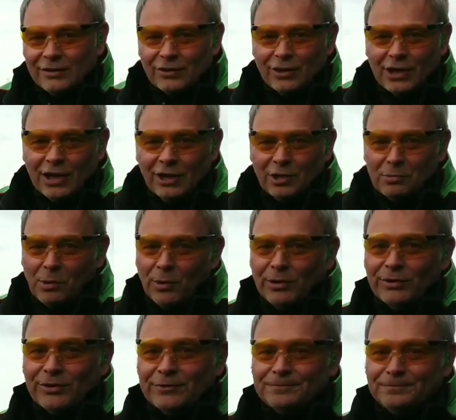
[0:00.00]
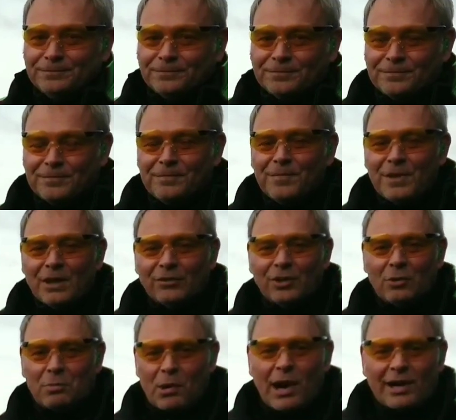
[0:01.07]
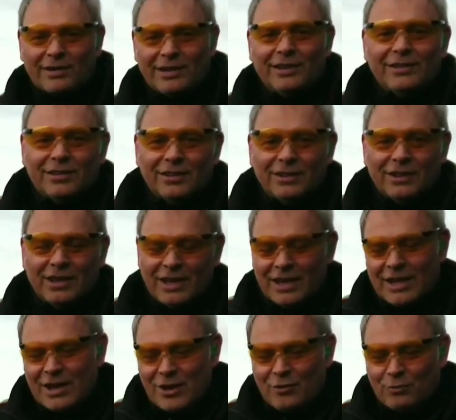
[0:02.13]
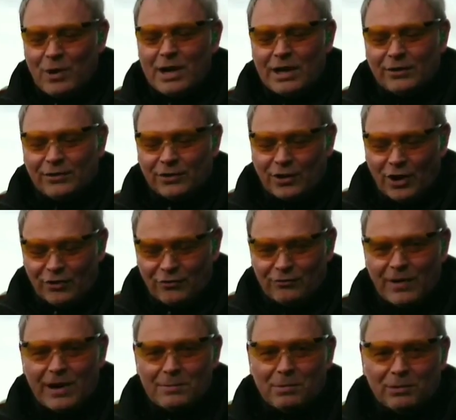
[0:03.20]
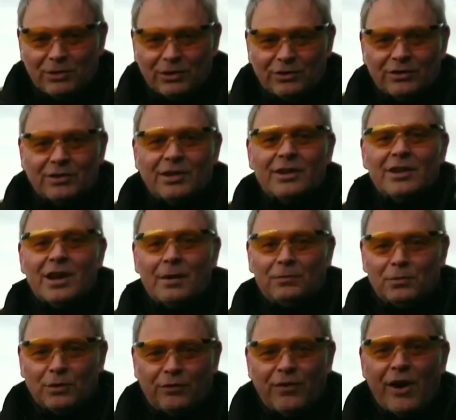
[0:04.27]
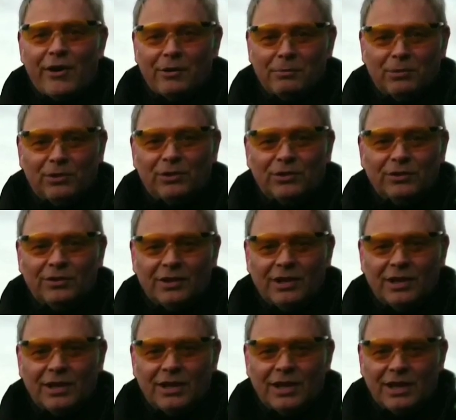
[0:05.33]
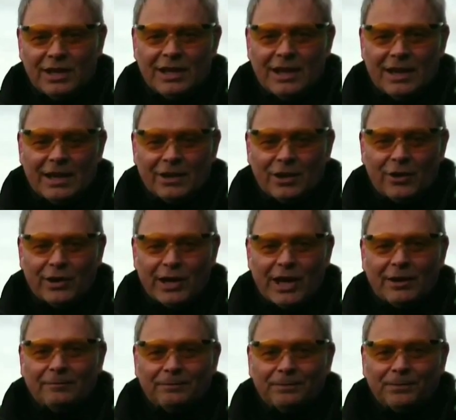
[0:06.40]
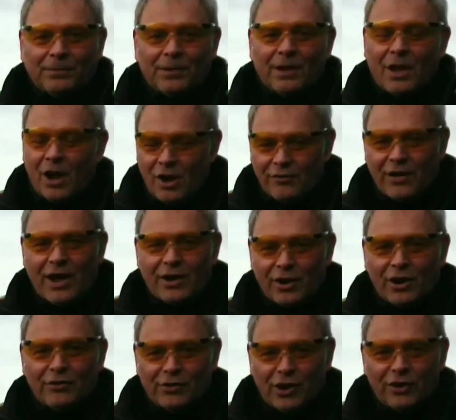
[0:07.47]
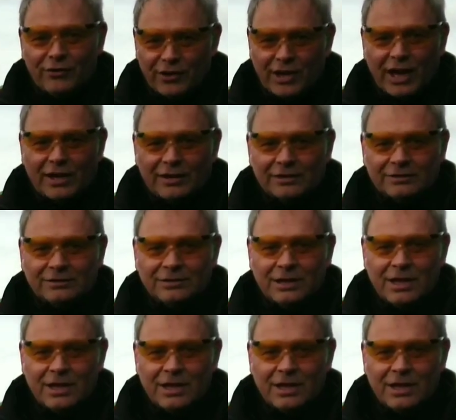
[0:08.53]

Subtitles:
is going to get you the points. So the practice really is to go from ready position up to a firing position and then going again, over and over and over again.